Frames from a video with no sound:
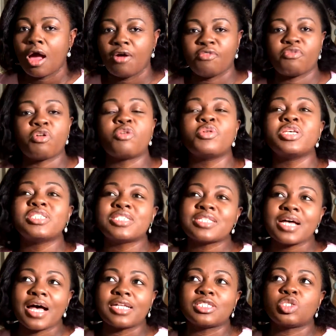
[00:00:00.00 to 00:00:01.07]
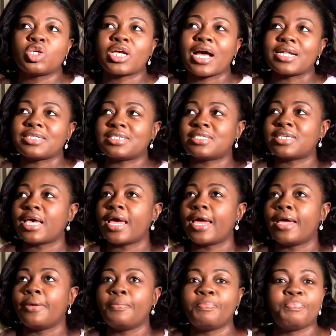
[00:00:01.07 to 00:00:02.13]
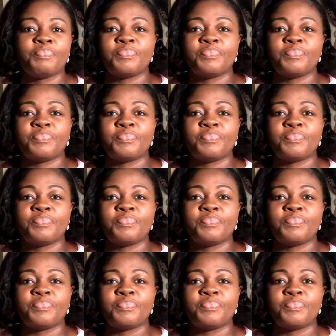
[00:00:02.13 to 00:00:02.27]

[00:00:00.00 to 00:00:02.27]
For instance, you can say,